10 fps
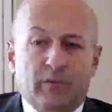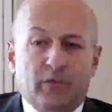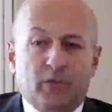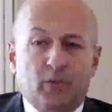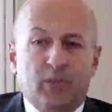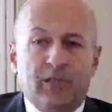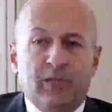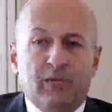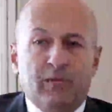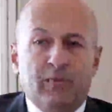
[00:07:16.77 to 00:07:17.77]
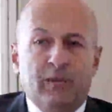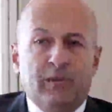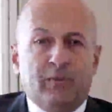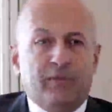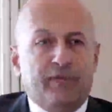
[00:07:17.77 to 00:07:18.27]
truly run by
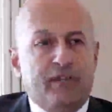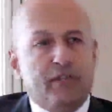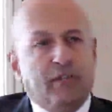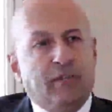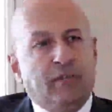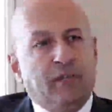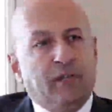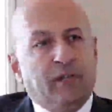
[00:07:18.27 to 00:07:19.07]
a professional